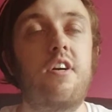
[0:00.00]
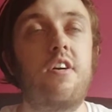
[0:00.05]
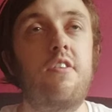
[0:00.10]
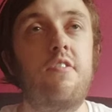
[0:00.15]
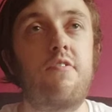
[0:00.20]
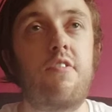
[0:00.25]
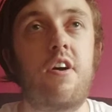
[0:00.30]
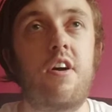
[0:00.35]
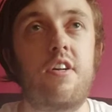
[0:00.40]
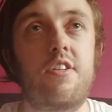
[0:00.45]

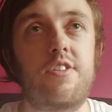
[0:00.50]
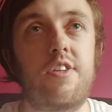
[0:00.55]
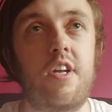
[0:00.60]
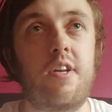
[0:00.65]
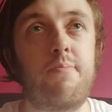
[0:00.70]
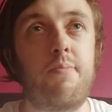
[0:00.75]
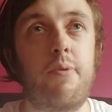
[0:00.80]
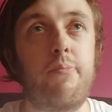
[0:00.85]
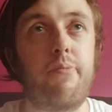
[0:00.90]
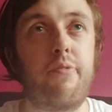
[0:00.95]
of Arch
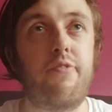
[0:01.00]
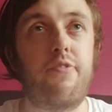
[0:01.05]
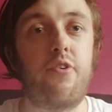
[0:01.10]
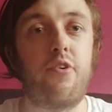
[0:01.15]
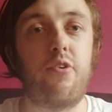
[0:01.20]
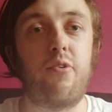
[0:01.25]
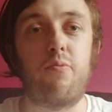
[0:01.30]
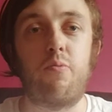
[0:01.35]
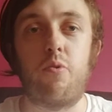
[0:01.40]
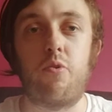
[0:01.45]
Enemy
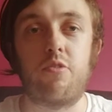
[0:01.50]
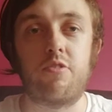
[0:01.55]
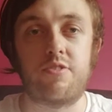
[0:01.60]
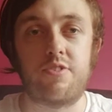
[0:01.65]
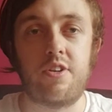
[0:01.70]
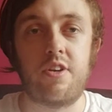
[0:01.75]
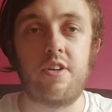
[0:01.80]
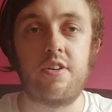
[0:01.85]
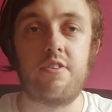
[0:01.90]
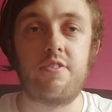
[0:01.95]
before War
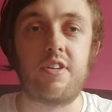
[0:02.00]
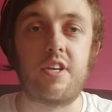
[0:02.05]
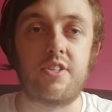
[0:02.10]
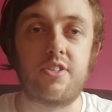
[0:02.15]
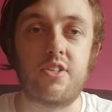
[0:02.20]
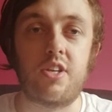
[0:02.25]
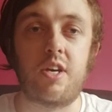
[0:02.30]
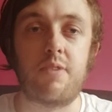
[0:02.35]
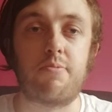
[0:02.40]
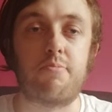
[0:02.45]
Eternal, that's
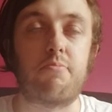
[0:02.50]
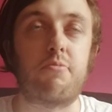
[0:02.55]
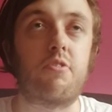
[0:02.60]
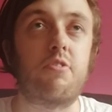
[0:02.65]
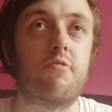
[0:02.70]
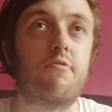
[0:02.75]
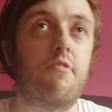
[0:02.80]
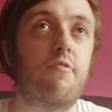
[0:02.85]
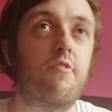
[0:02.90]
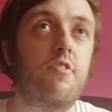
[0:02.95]
the album I'm
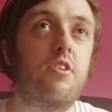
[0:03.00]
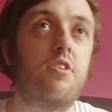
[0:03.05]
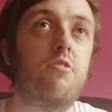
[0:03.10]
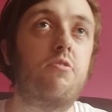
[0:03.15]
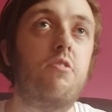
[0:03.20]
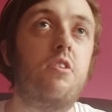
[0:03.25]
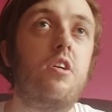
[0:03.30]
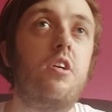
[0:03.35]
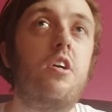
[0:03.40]
going to review,